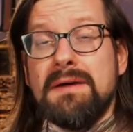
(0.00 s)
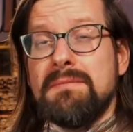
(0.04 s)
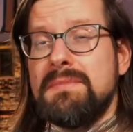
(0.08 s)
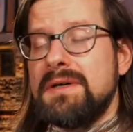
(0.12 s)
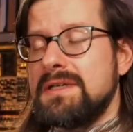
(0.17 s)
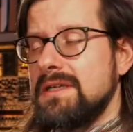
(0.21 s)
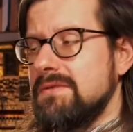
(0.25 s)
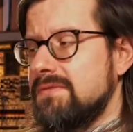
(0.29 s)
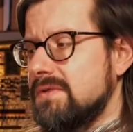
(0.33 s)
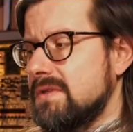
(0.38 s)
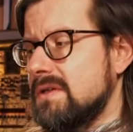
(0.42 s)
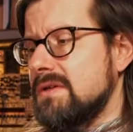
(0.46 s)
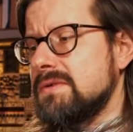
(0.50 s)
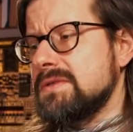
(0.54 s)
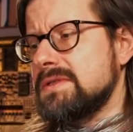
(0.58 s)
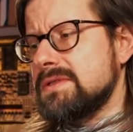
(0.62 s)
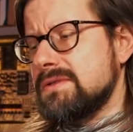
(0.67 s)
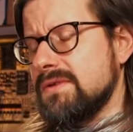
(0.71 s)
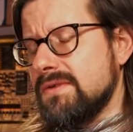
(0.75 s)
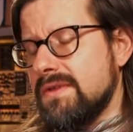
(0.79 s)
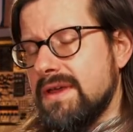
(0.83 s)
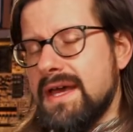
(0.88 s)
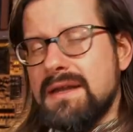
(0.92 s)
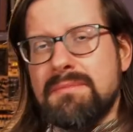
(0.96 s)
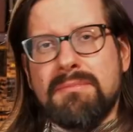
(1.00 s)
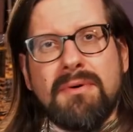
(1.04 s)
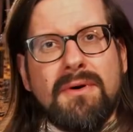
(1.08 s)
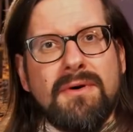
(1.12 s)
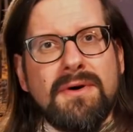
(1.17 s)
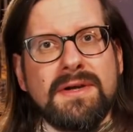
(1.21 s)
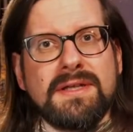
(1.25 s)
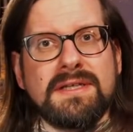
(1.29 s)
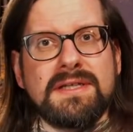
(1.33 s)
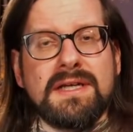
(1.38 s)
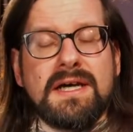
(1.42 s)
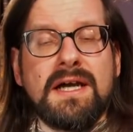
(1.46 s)
but if it goes to that
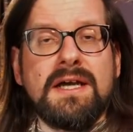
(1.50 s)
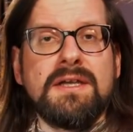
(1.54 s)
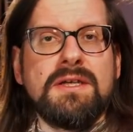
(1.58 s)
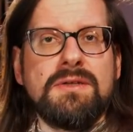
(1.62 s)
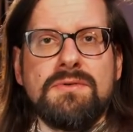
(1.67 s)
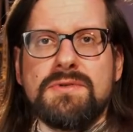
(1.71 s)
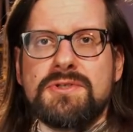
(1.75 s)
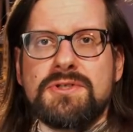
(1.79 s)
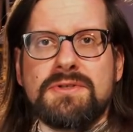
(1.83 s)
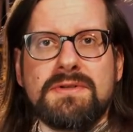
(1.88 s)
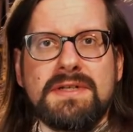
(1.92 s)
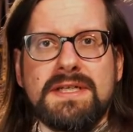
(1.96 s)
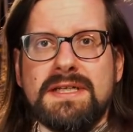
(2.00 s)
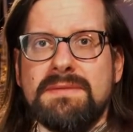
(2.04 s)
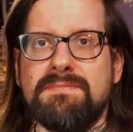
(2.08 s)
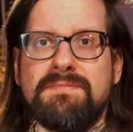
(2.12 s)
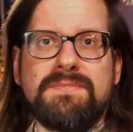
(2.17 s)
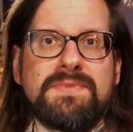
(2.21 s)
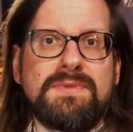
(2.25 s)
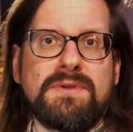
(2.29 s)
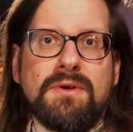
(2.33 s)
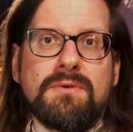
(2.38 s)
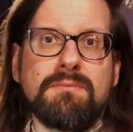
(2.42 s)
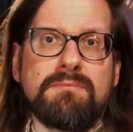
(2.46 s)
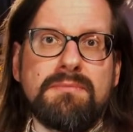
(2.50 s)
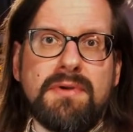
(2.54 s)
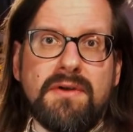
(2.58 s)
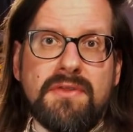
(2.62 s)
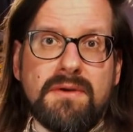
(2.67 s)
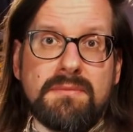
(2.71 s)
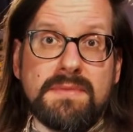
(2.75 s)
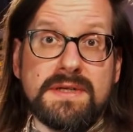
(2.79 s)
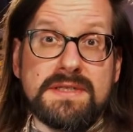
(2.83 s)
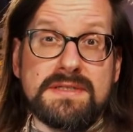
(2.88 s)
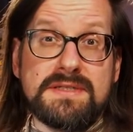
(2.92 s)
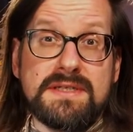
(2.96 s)
point, I usually don't
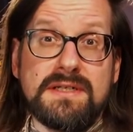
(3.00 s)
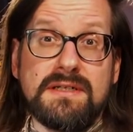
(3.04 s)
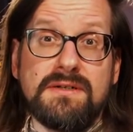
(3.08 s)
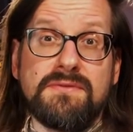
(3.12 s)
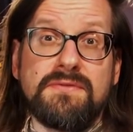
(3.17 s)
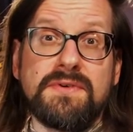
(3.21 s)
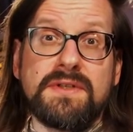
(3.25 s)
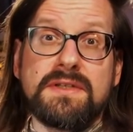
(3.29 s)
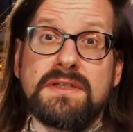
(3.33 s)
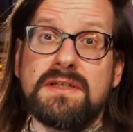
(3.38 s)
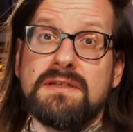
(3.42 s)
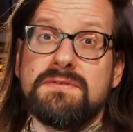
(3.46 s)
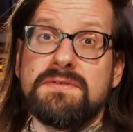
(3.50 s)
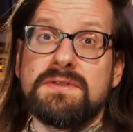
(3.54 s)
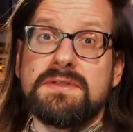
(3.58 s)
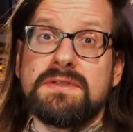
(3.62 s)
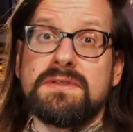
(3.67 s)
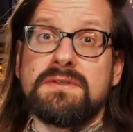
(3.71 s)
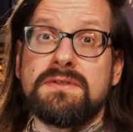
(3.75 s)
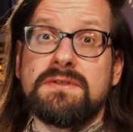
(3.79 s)
bother myself and give it